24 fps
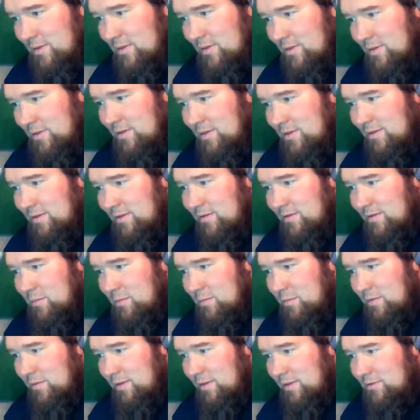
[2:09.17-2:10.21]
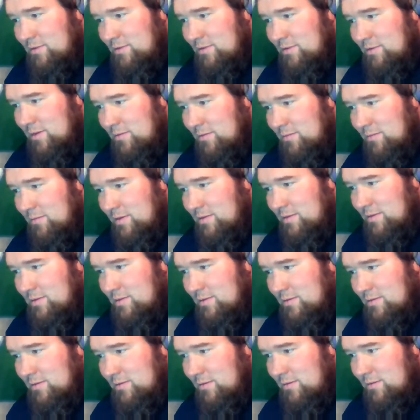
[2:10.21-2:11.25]
Can't type in that chat. Why is it
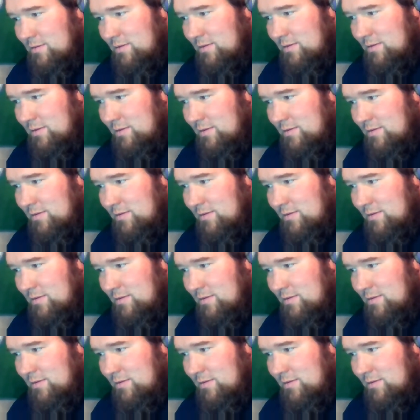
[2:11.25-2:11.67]
going on?